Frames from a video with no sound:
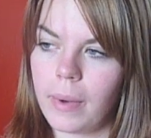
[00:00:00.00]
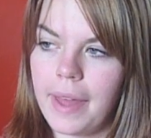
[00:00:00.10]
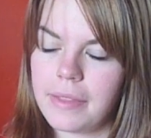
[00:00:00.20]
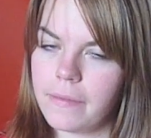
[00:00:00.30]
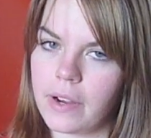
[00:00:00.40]

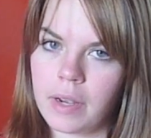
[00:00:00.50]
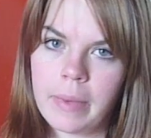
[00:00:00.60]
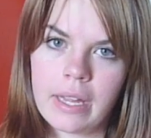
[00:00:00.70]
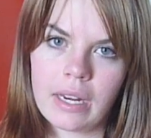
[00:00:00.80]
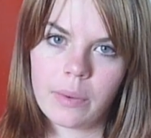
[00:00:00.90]
at the very
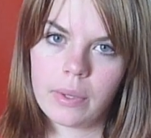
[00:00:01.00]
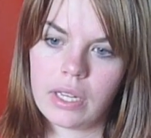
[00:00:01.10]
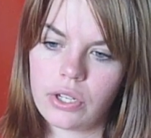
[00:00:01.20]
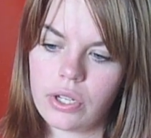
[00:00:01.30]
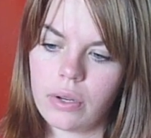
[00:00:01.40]
beginning when
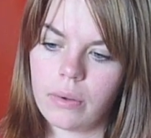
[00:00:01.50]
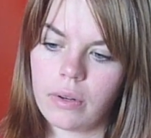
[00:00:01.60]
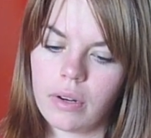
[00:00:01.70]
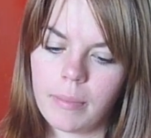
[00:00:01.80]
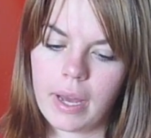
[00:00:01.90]
they showed
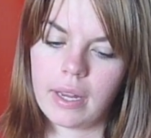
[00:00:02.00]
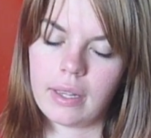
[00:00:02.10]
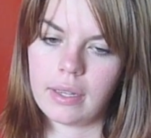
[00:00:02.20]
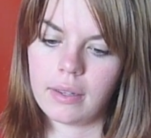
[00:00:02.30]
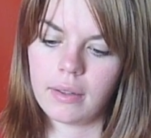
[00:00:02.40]

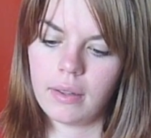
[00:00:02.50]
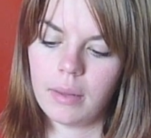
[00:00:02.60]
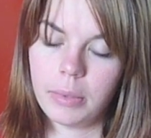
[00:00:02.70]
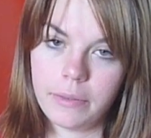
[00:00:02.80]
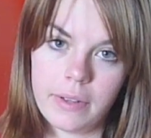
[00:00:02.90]
Hermione
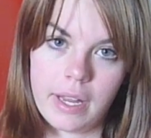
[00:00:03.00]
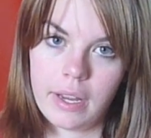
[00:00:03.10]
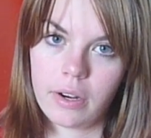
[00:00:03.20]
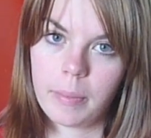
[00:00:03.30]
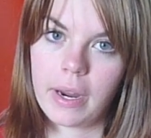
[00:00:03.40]

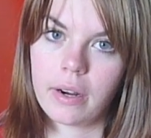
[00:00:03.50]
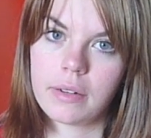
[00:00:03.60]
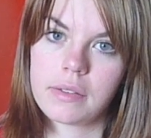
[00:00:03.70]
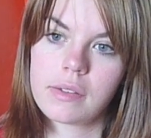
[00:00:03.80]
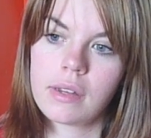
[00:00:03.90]
obliviating her
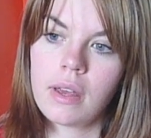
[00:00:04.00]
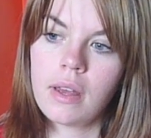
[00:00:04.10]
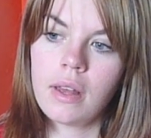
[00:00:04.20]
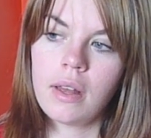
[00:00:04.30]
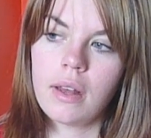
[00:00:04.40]
parents.
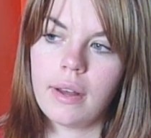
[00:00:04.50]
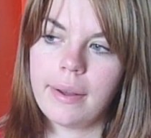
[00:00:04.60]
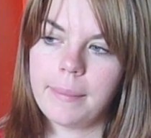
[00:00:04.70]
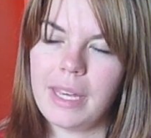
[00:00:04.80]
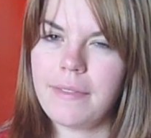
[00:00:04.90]

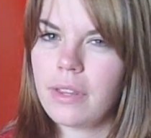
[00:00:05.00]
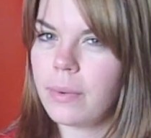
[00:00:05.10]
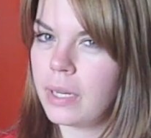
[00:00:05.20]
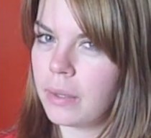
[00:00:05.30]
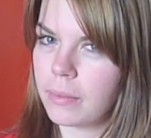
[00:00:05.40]
Even
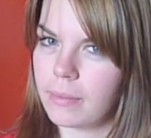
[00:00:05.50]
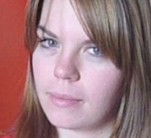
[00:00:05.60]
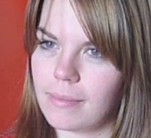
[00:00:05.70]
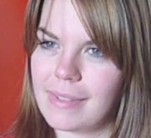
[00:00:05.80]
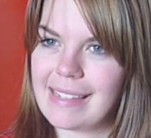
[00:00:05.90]
though we didn't
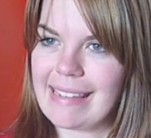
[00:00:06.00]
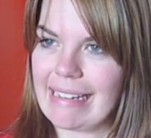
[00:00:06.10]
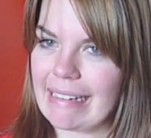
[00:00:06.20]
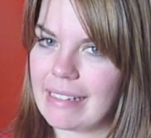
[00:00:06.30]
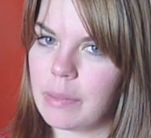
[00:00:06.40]

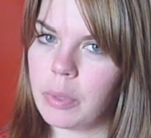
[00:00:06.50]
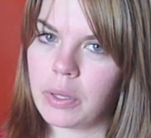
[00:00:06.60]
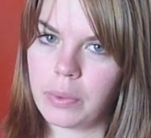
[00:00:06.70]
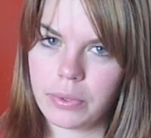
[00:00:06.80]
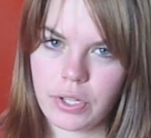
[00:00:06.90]
see it in the
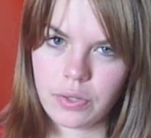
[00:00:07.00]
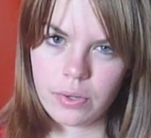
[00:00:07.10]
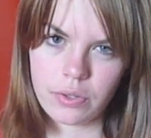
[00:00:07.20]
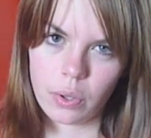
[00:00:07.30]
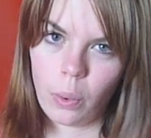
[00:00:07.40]
book, we were just
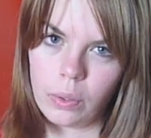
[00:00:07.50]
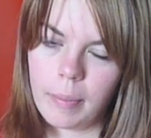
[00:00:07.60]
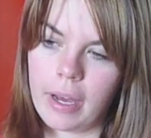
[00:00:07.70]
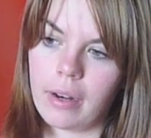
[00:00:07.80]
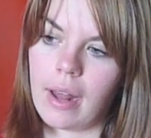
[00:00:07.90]
sort of told
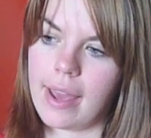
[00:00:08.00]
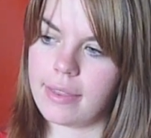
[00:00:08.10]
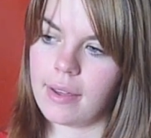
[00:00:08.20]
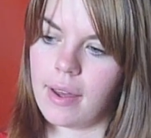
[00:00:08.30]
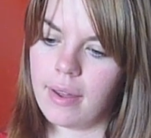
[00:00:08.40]
about it, I
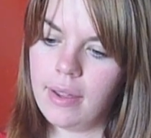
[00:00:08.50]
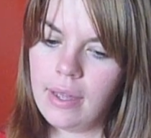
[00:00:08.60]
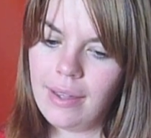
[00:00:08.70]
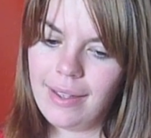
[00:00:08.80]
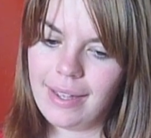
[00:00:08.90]
thought
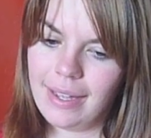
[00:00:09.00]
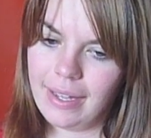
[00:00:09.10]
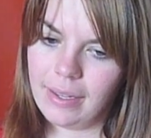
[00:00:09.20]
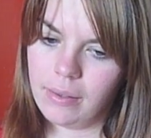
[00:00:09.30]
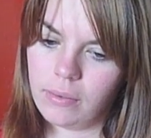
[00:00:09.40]

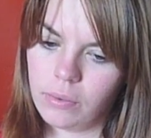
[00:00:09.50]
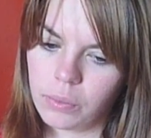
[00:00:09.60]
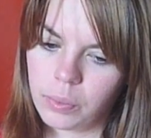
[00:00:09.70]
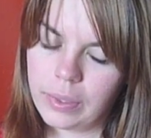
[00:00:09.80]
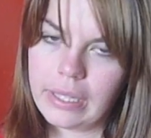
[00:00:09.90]
it
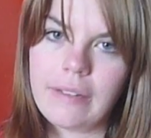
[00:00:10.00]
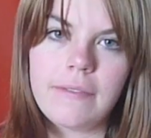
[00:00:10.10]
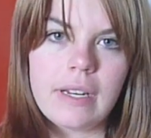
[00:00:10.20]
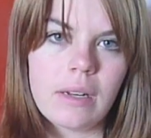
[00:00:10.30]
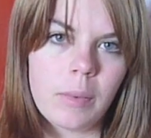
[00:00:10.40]
really
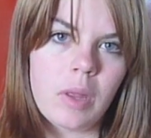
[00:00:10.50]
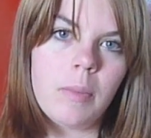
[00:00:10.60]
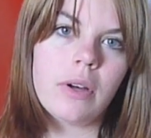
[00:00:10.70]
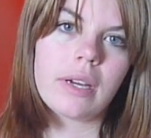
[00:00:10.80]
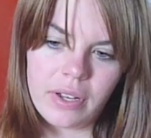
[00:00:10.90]
fit in with the
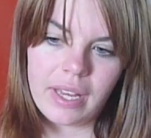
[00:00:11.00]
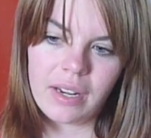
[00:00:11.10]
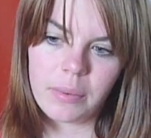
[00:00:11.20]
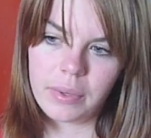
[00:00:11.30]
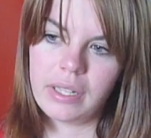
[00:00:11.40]
book, and
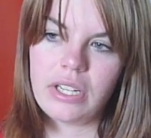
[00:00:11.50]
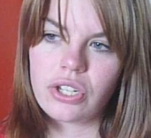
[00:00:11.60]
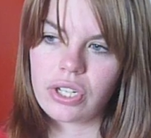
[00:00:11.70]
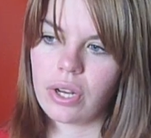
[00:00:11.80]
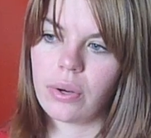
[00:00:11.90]
it really
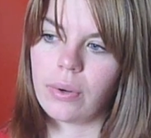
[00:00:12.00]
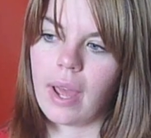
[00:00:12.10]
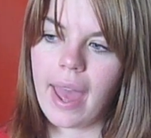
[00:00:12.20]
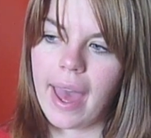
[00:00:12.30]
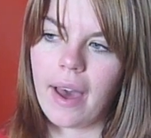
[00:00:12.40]
showed
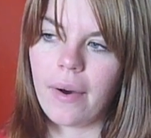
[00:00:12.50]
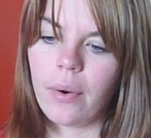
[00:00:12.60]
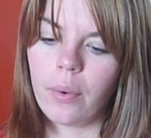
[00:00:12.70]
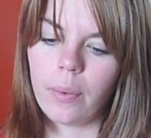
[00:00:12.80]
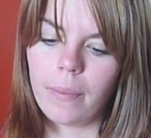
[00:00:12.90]

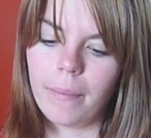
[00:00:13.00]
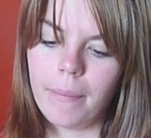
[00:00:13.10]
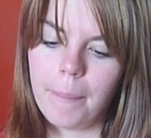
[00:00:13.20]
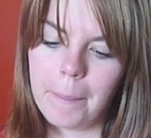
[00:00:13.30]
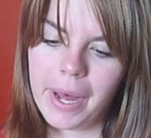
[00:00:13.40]
how
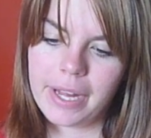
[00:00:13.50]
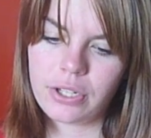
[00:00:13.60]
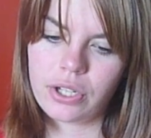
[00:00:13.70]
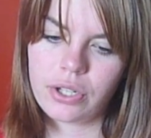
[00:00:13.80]
much